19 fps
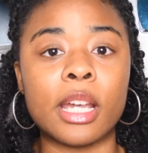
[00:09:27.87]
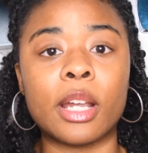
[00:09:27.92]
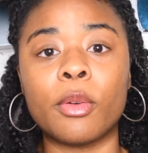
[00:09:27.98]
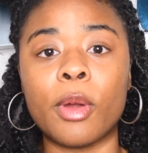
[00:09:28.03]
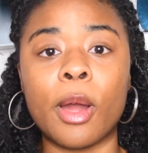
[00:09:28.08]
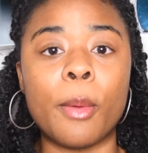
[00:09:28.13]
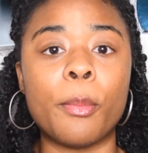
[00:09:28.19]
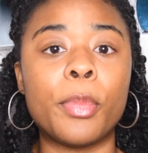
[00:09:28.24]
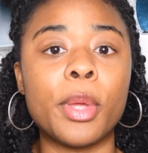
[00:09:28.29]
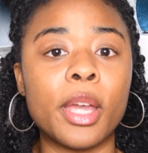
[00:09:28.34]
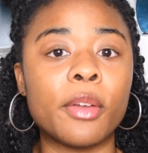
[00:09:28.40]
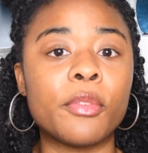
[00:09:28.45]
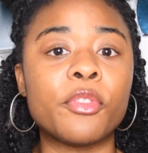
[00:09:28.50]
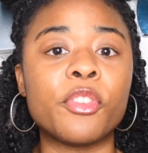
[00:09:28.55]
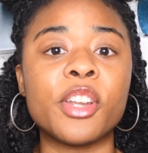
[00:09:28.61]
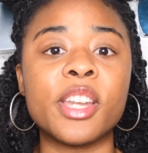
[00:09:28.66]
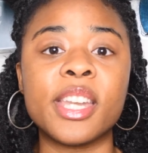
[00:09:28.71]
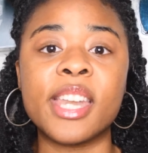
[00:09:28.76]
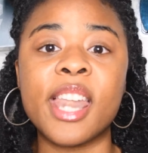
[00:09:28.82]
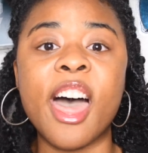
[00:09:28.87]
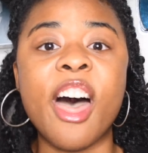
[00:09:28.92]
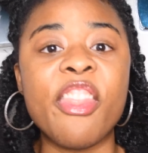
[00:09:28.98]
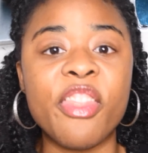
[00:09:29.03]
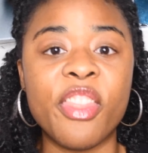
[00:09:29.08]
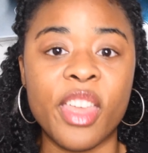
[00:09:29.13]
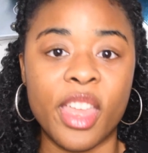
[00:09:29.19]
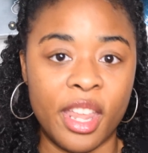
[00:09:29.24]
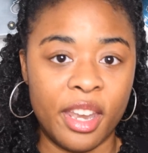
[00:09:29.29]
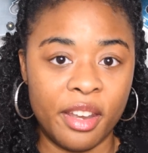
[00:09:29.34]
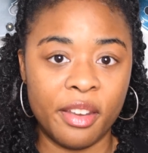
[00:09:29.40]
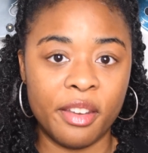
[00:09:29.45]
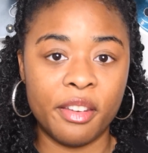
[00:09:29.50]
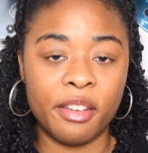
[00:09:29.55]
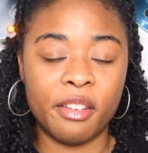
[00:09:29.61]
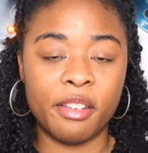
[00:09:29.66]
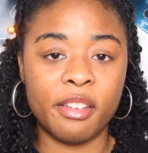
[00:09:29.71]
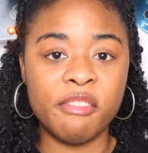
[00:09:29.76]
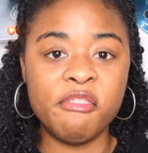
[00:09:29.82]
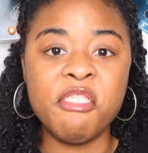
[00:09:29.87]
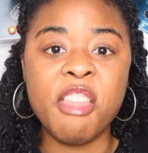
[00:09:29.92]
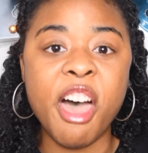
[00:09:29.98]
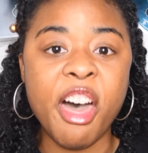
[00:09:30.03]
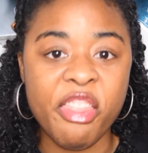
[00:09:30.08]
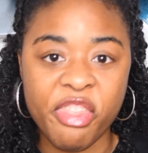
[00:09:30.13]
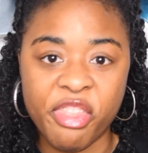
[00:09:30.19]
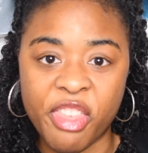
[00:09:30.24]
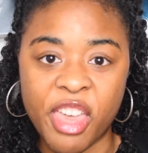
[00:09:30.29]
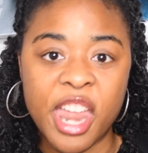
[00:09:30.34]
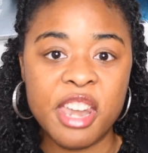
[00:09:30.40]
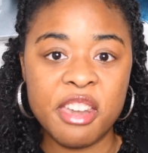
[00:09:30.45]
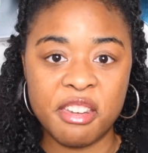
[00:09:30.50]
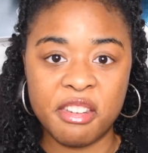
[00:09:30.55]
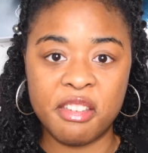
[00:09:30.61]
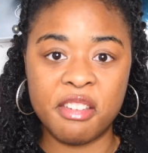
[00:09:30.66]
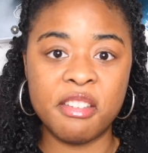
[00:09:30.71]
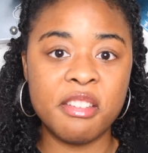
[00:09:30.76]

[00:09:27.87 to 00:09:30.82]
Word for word: second round pick for nothing. Nothing.